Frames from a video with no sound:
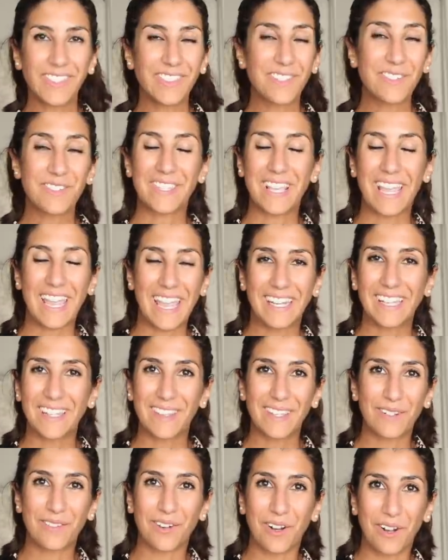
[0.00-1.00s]
that there's
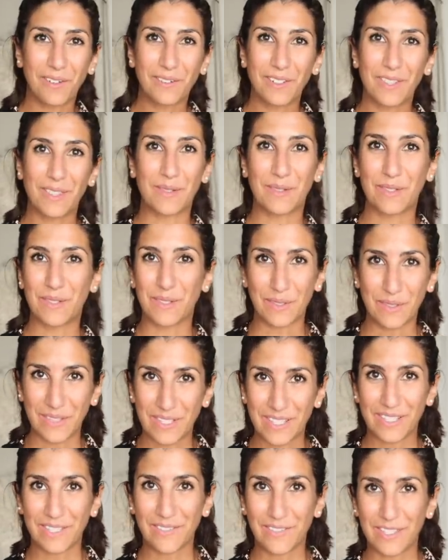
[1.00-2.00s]
anything wrong with those
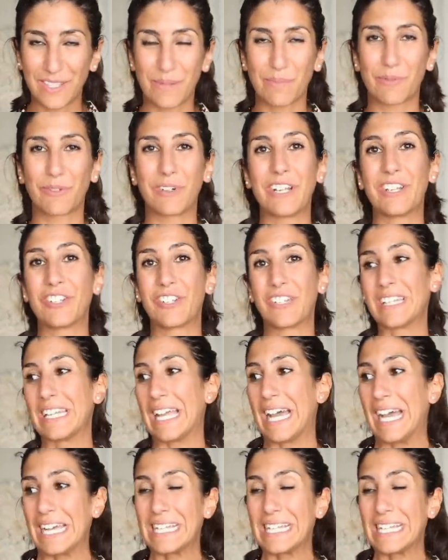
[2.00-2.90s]
sources of inspiration,